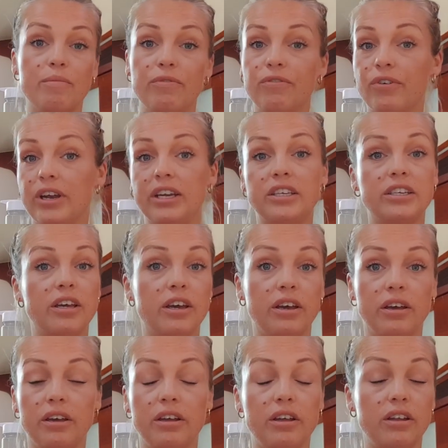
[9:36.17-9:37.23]
free
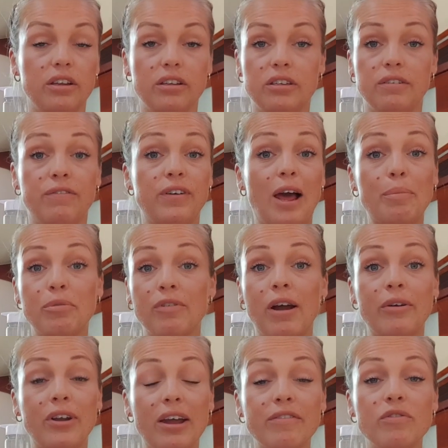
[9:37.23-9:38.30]
to flap
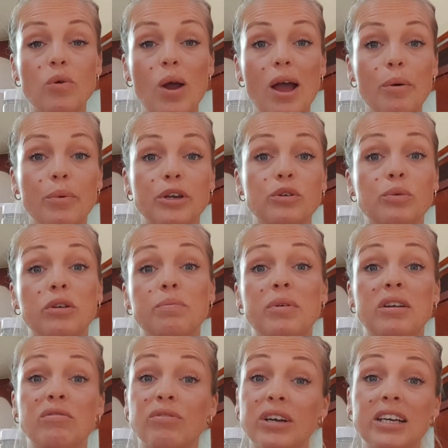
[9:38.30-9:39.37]
around everywhere, which would have
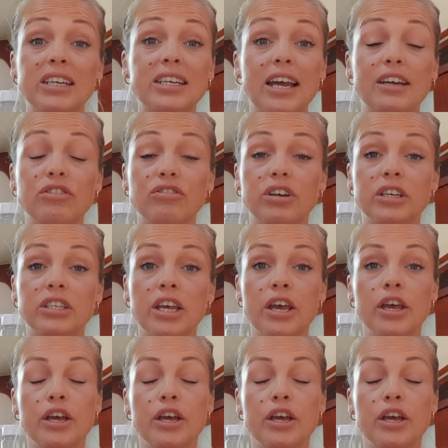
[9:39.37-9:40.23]
been really dangerous.